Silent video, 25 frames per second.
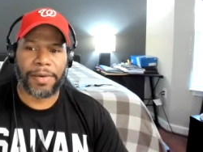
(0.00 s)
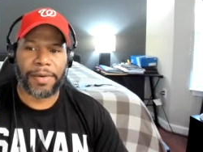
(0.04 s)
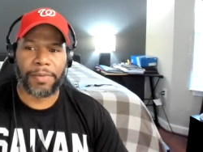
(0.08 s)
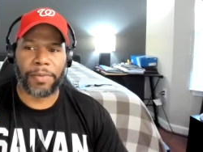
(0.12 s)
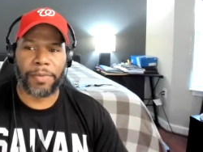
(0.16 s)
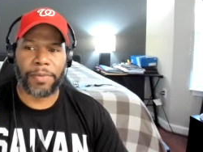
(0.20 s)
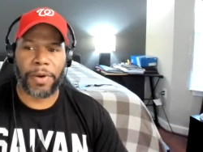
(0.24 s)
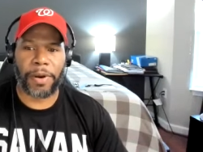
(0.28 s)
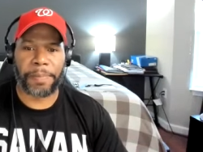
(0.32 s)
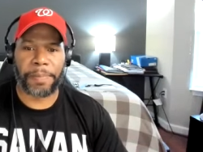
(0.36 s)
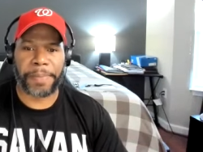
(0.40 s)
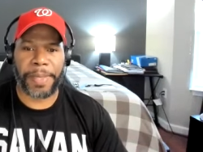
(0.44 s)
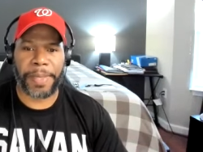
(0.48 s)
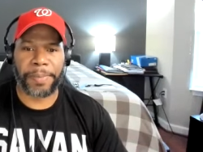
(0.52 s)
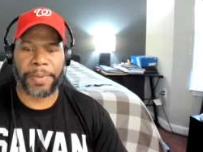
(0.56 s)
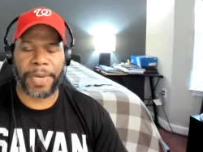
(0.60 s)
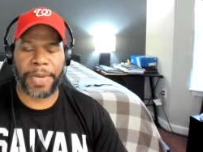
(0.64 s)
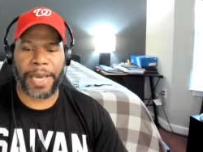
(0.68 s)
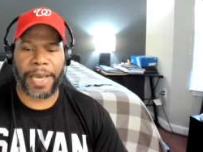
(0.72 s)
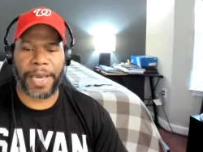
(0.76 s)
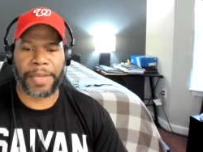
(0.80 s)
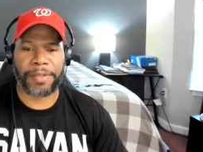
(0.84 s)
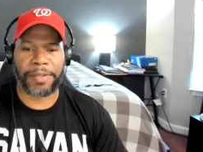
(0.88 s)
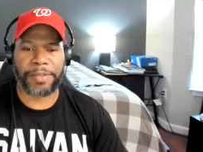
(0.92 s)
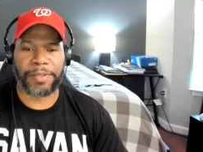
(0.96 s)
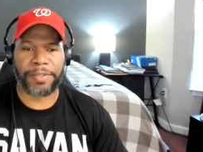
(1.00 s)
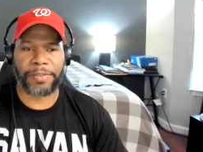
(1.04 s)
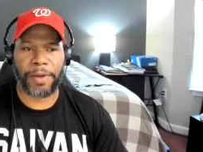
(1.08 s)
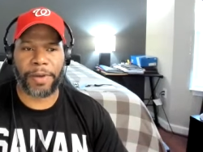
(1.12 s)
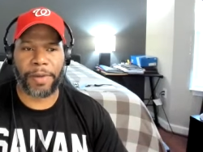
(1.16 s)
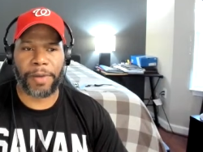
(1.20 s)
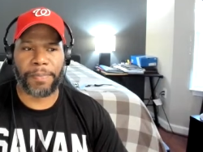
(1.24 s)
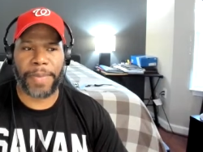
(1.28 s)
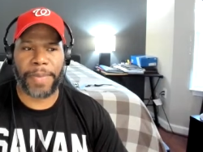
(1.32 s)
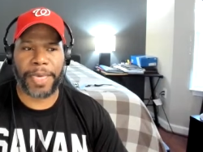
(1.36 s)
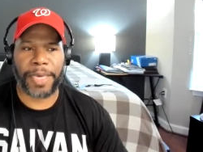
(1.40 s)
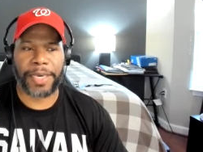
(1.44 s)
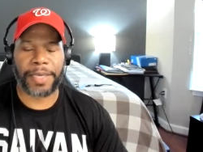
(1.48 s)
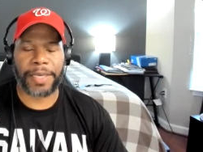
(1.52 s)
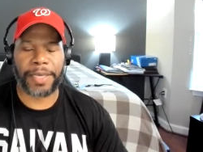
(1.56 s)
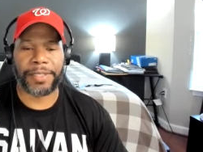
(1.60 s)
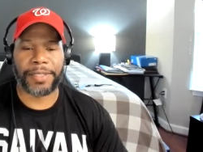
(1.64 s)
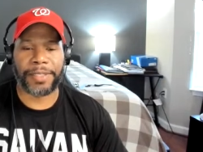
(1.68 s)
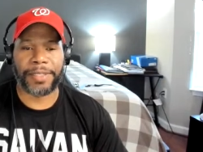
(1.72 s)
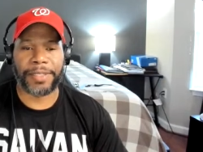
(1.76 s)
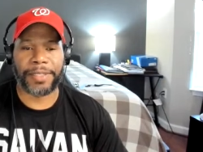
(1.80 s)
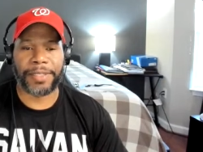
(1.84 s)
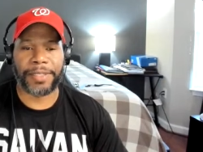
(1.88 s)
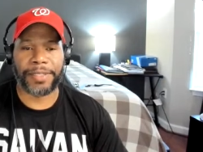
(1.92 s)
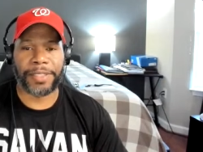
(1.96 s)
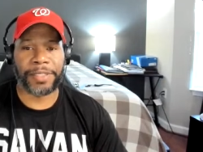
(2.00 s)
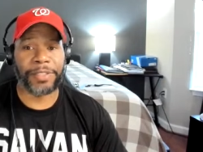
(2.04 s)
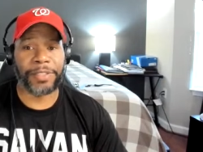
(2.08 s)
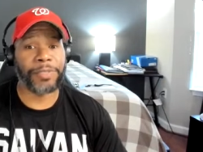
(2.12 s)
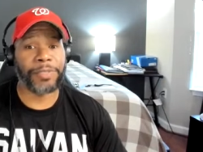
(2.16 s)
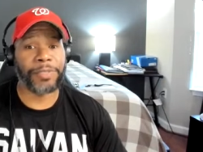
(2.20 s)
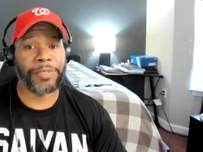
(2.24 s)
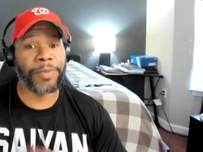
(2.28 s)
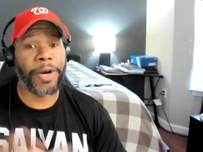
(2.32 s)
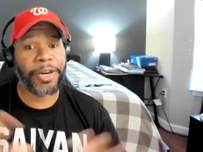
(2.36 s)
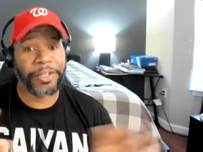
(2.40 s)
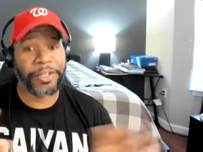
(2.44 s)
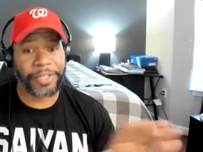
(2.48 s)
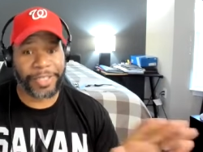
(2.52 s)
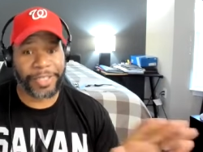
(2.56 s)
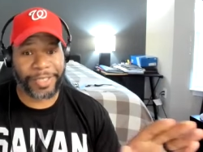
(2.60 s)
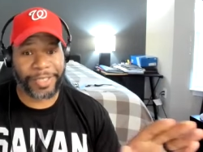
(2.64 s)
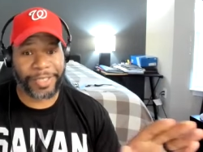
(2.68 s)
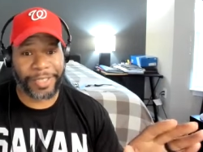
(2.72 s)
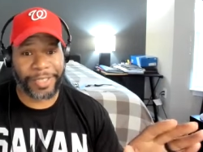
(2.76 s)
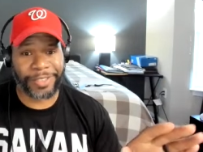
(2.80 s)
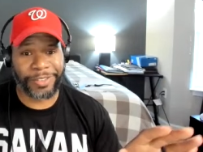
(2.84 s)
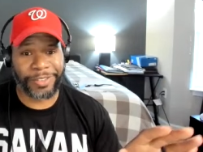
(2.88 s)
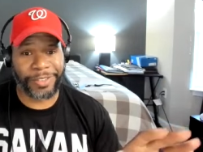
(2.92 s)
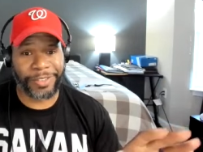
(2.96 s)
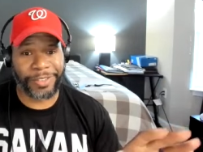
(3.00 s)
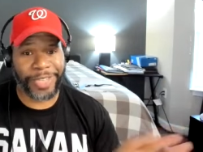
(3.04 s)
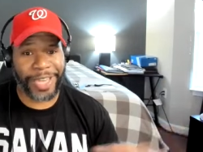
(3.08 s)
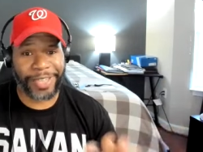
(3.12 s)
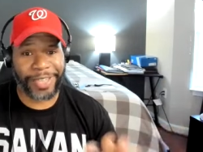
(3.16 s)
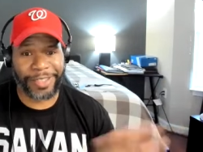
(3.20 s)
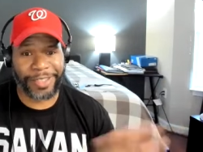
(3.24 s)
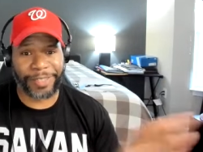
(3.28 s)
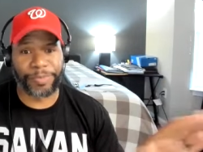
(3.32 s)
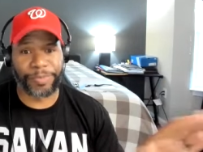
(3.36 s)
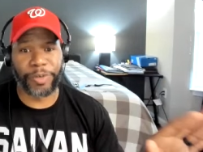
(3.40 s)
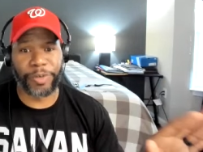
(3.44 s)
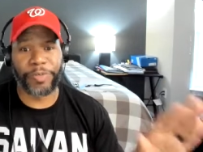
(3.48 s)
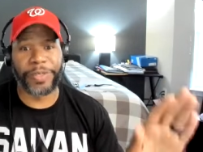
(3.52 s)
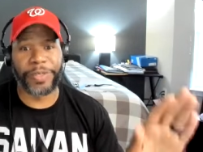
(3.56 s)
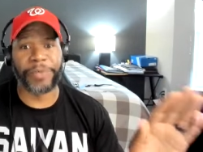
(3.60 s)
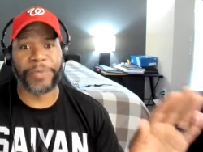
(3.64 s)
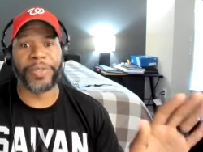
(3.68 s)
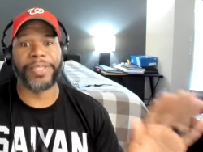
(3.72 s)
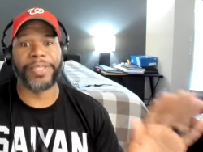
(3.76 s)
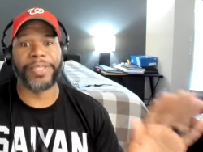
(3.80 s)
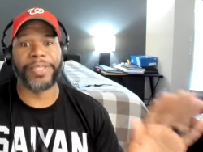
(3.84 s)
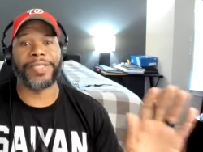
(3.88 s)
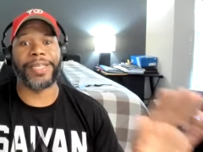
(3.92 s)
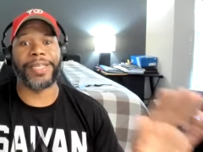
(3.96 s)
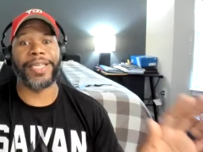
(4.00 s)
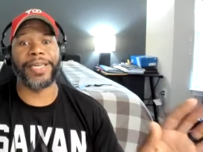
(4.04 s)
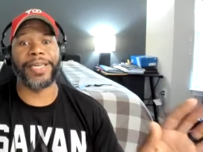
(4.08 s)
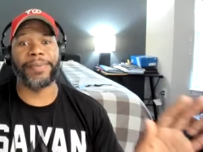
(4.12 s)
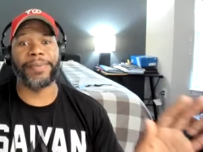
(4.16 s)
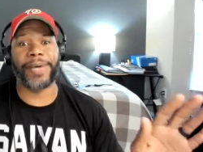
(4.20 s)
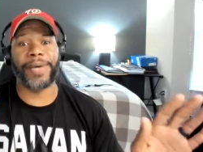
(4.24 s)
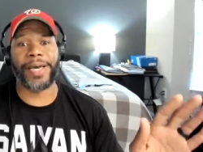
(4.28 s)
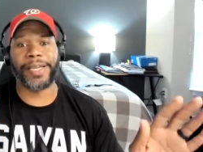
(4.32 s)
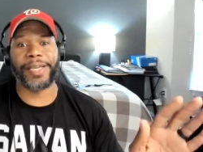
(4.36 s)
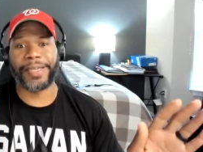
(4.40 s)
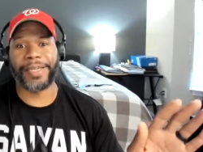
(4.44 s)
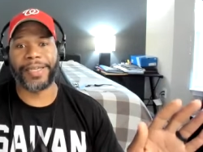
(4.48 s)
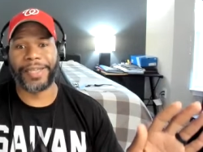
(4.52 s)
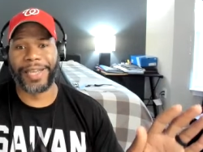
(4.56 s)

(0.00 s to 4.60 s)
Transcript: where people have to start making decisions, smarter decisions. You can't just move in with just anybody.